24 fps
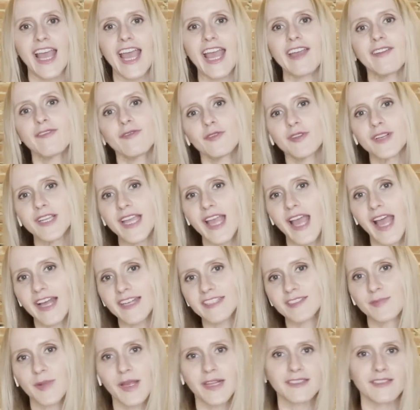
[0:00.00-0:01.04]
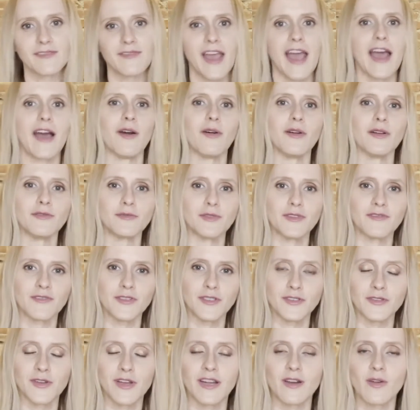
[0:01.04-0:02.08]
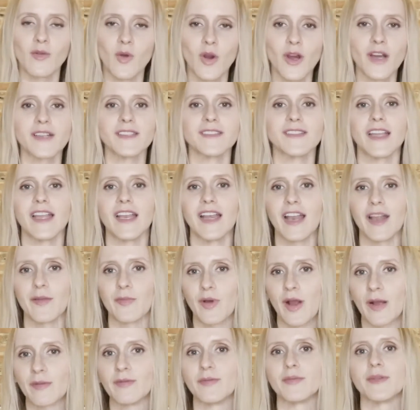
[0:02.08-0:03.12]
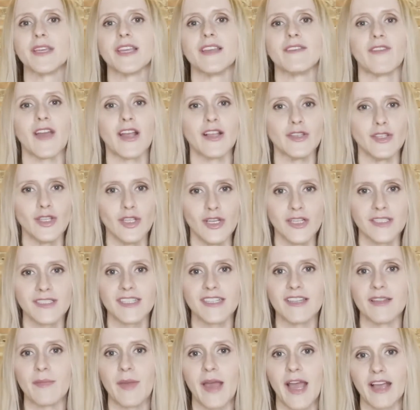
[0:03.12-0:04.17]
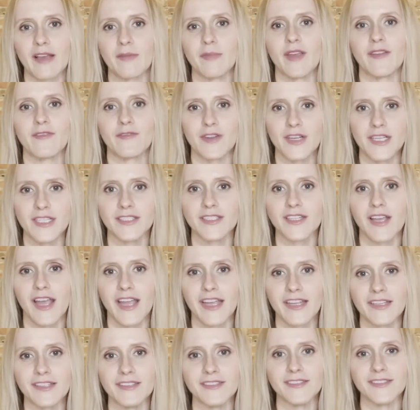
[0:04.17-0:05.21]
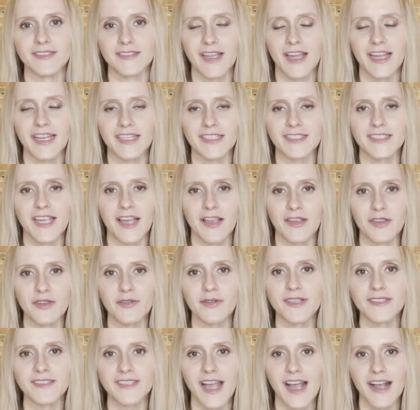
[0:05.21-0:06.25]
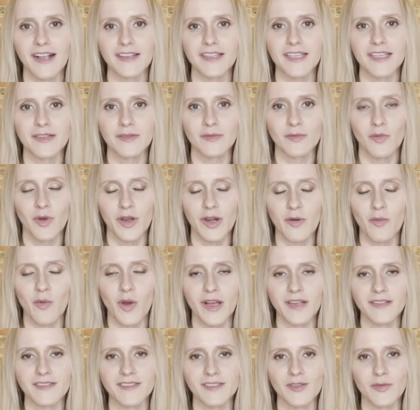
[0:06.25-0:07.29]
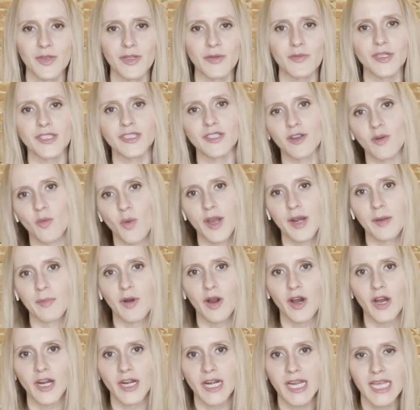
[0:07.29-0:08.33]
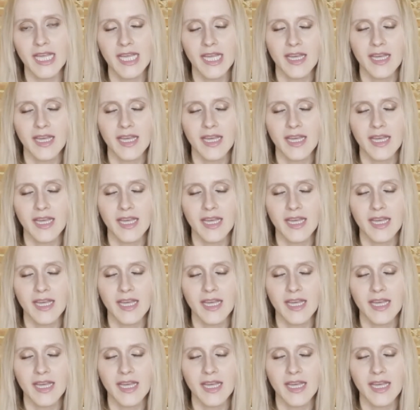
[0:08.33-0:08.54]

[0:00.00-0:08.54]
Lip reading: every aspect of how a refrigerator works, and probably if I looked in the back of my fridge, I could tell you exactly what it was. So we took one apart,